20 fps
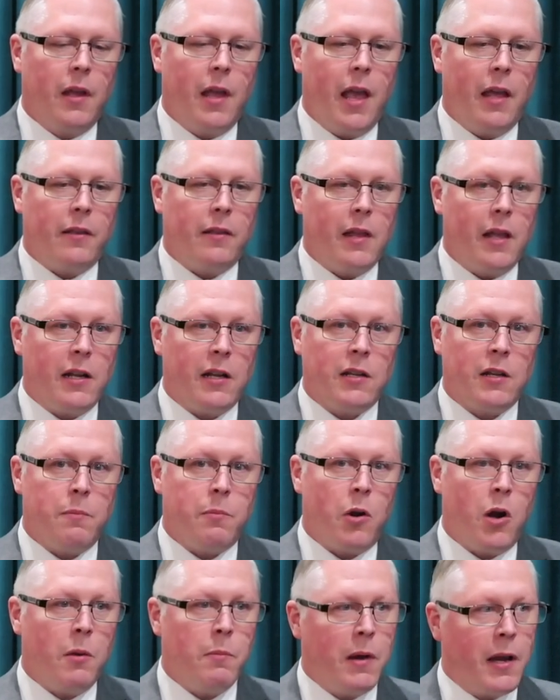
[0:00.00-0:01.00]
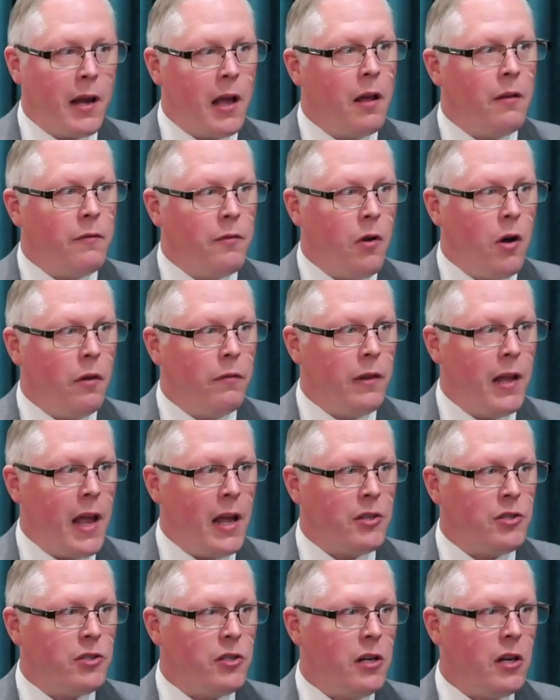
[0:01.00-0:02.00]
athletic department got involved
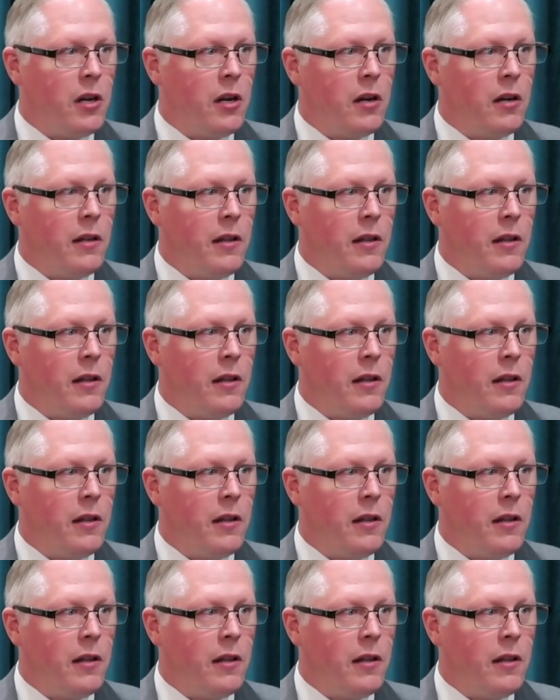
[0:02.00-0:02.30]
last year, oh,